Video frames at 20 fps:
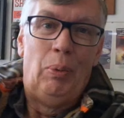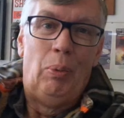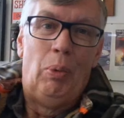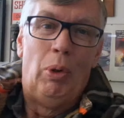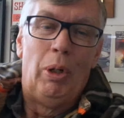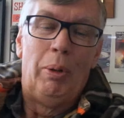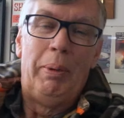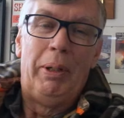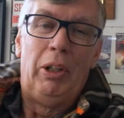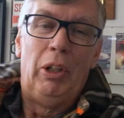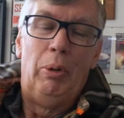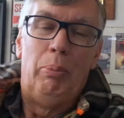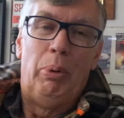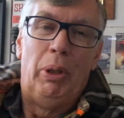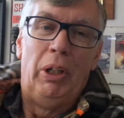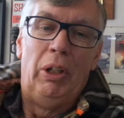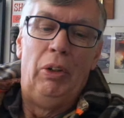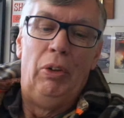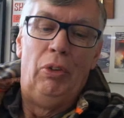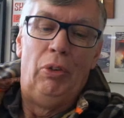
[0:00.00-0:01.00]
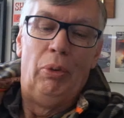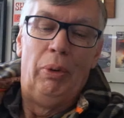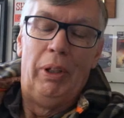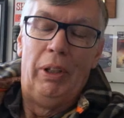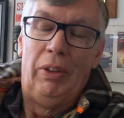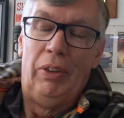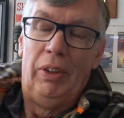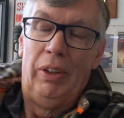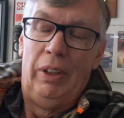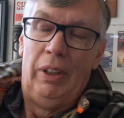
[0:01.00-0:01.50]
what am I going to put into
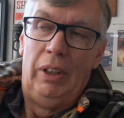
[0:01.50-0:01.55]
it.